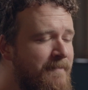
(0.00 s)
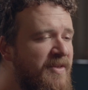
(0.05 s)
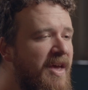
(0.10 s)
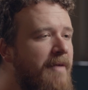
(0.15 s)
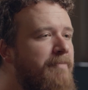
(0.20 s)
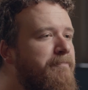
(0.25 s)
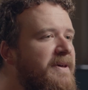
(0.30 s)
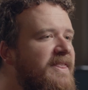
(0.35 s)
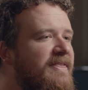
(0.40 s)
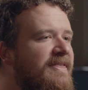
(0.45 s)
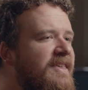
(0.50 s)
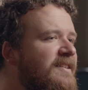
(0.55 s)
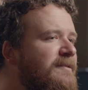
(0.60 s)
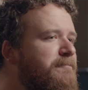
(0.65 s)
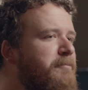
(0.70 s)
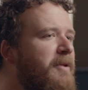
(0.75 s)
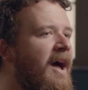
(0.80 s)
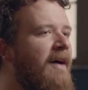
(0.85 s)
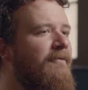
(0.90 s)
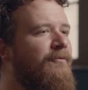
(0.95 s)
But this
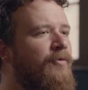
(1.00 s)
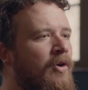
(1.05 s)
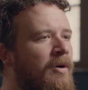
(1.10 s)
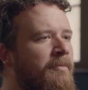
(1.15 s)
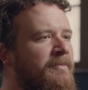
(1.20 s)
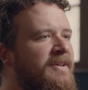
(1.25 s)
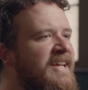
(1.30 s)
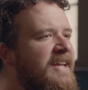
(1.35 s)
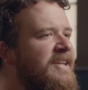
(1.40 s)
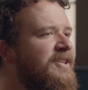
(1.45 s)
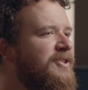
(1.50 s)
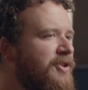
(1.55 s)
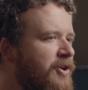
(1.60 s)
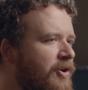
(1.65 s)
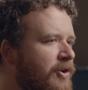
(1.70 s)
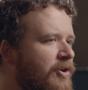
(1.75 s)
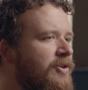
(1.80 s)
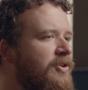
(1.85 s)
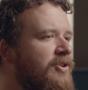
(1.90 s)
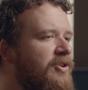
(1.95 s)
platform can
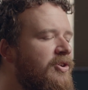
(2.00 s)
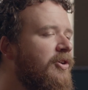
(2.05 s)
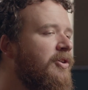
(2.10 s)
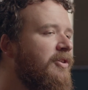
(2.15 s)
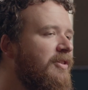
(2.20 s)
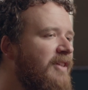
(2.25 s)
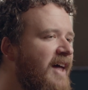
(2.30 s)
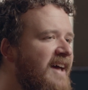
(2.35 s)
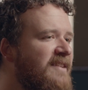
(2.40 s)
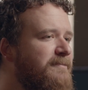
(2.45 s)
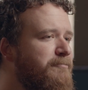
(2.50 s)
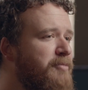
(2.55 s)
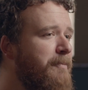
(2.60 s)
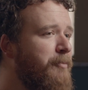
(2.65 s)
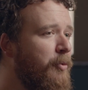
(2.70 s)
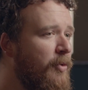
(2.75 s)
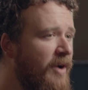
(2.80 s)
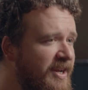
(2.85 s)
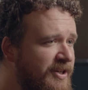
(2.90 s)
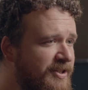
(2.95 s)
turn your class
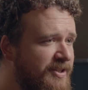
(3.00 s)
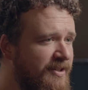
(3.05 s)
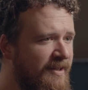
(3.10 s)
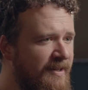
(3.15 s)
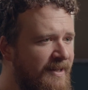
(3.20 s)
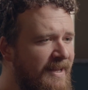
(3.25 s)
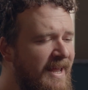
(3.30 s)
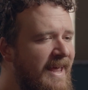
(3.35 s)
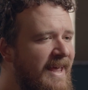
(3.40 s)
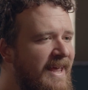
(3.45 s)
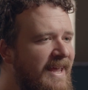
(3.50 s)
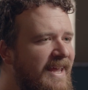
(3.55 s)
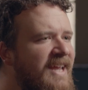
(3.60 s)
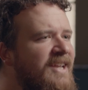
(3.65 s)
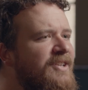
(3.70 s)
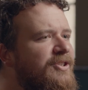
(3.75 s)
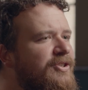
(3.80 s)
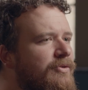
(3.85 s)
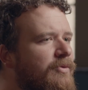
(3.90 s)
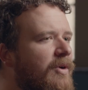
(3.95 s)
preparation
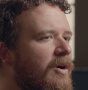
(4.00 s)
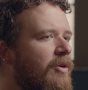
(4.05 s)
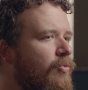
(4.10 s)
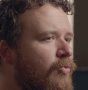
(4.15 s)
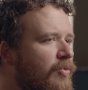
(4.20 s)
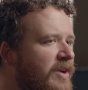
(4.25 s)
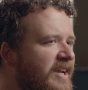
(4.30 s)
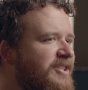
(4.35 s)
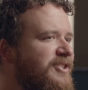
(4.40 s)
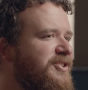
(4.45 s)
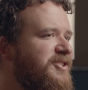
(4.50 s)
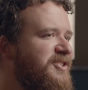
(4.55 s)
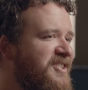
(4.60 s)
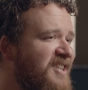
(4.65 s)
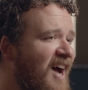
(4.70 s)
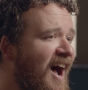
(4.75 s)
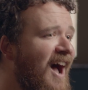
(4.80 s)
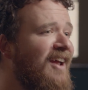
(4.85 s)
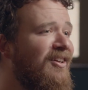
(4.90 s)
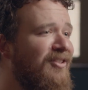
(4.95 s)
into a rich
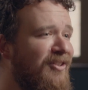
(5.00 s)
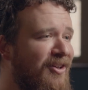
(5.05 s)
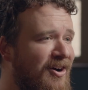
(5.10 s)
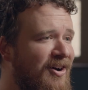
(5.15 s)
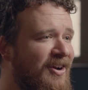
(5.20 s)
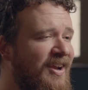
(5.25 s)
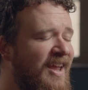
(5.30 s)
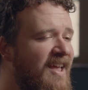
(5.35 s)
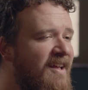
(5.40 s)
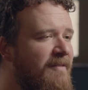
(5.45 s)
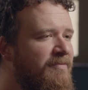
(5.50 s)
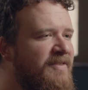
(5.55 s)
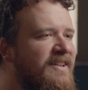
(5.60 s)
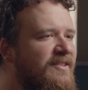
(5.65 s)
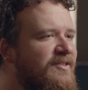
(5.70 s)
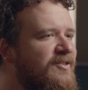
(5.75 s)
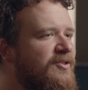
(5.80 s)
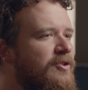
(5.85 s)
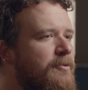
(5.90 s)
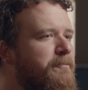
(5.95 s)
dialogue that
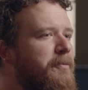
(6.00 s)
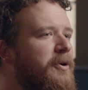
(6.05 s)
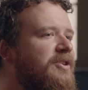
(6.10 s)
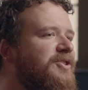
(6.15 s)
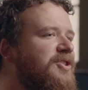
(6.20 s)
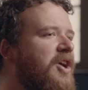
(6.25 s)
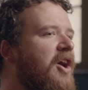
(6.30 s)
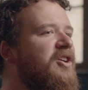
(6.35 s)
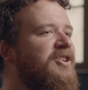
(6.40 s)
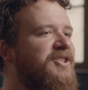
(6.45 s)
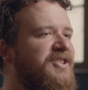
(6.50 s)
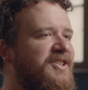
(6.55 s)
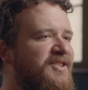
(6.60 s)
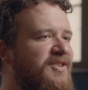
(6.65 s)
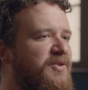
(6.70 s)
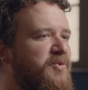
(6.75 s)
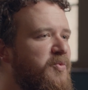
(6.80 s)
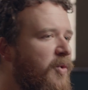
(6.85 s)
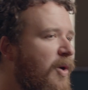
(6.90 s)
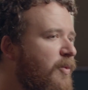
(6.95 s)

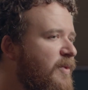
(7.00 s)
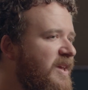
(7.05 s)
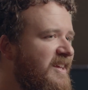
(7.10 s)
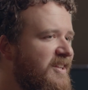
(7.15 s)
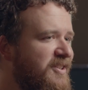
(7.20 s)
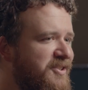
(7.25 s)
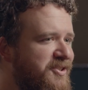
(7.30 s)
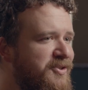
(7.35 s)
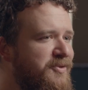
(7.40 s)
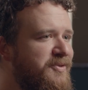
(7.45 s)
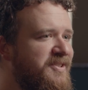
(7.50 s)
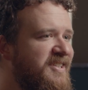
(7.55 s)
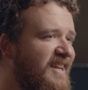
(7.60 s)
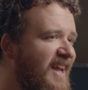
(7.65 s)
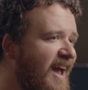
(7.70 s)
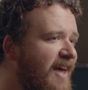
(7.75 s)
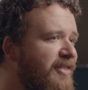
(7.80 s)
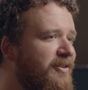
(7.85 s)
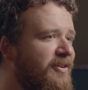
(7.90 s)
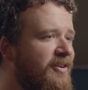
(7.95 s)
supercharges what we can do
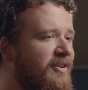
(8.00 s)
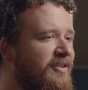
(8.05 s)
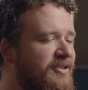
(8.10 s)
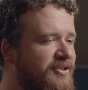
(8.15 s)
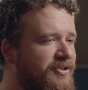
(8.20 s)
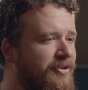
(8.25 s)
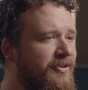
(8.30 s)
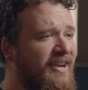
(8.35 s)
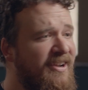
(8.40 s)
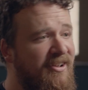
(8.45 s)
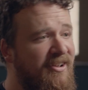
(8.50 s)
together during